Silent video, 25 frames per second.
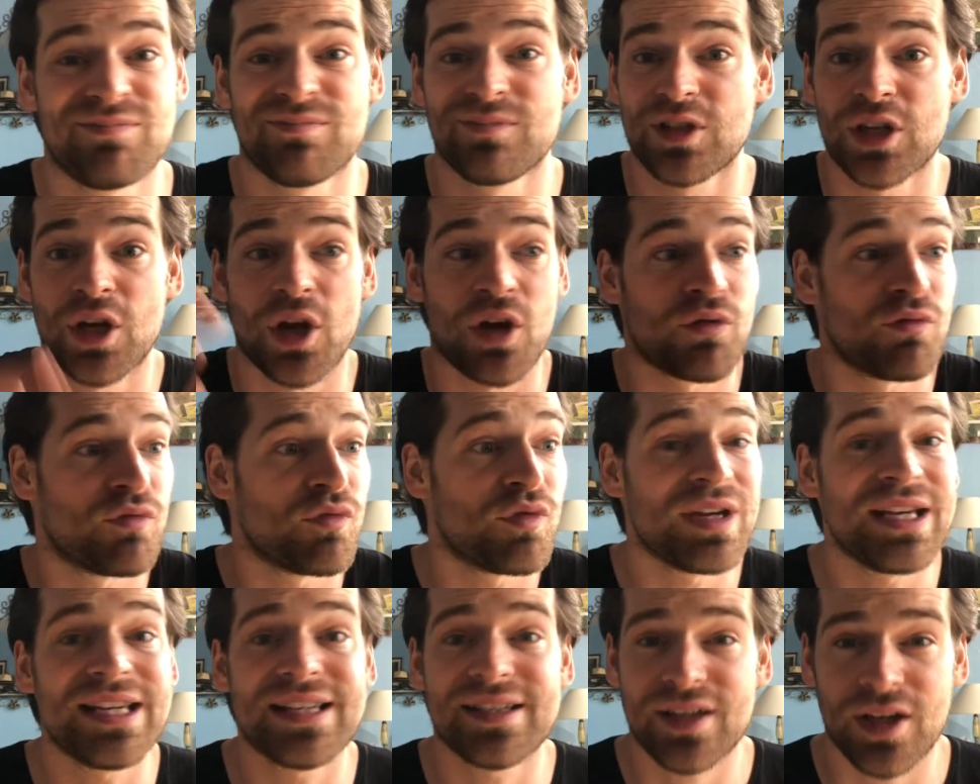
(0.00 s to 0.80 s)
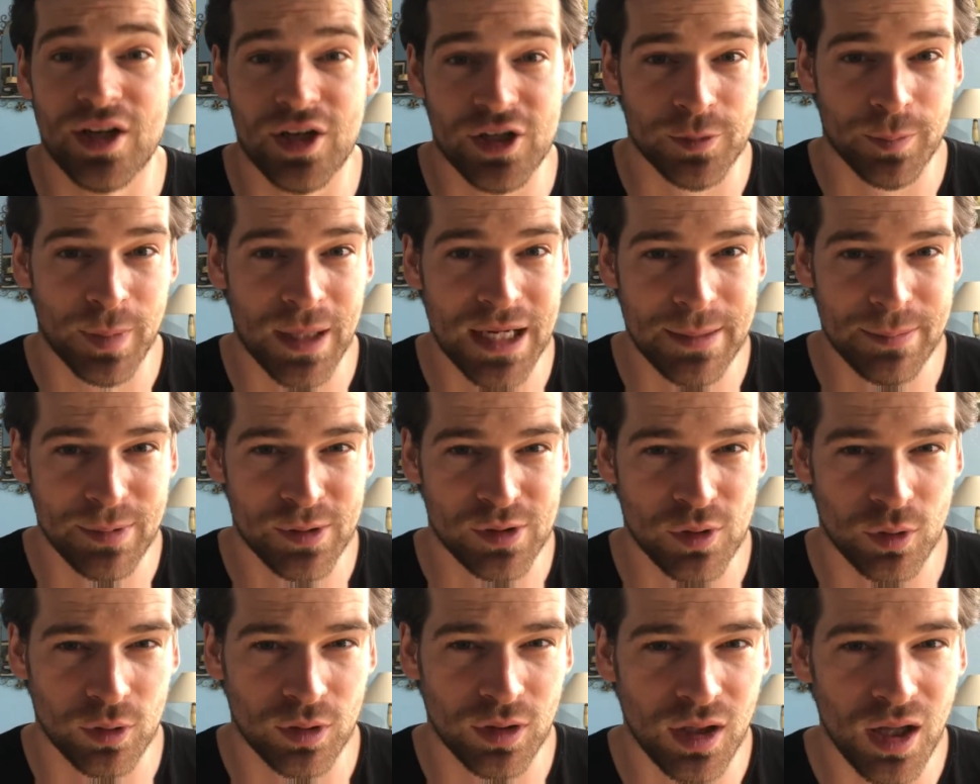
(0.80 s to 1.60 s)
you know, research
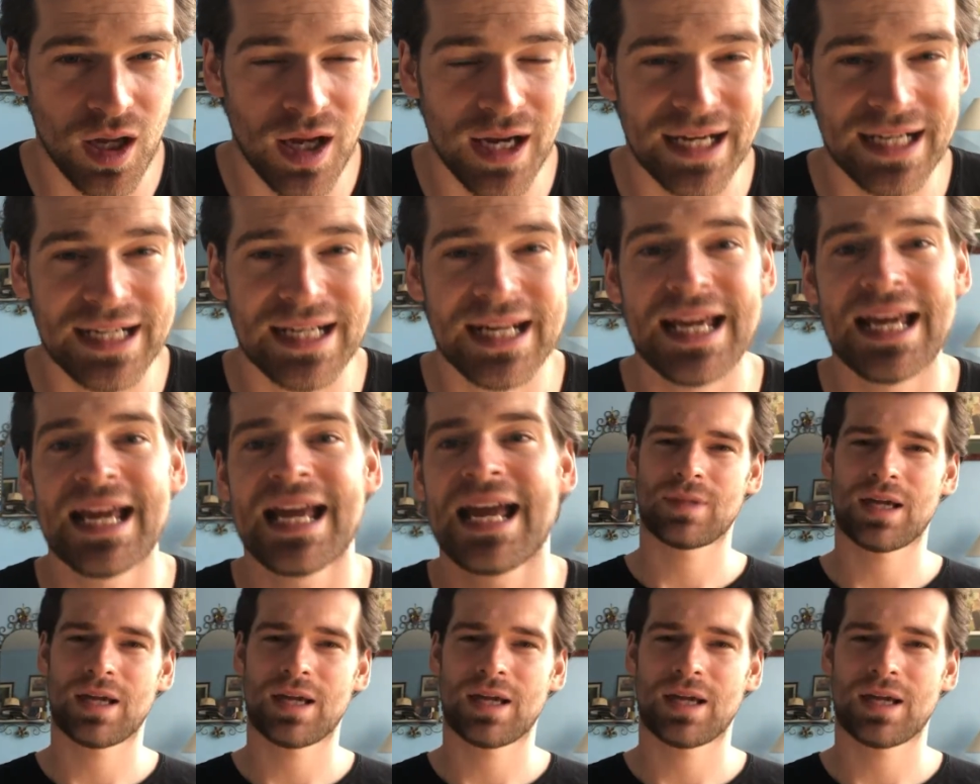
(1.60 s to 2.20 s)
papers online.